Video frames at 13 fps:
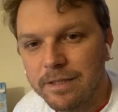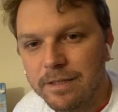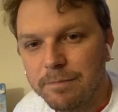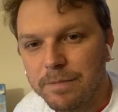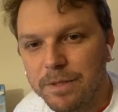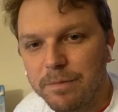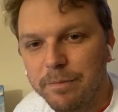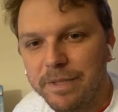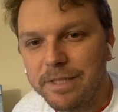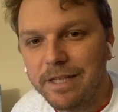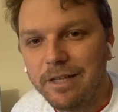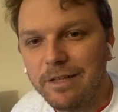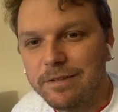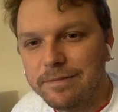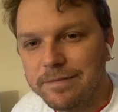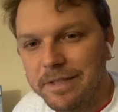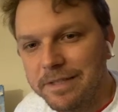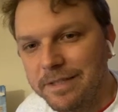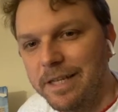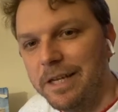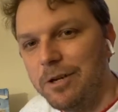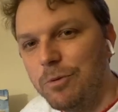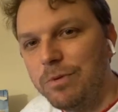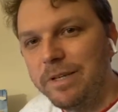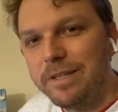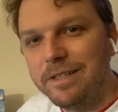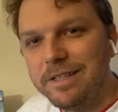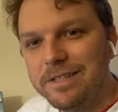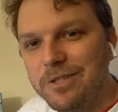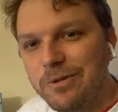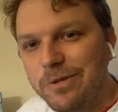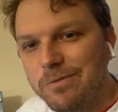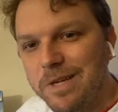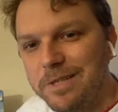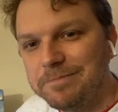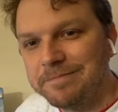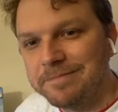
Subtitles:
Miss Pimentel. I hope Wendelin's doing well.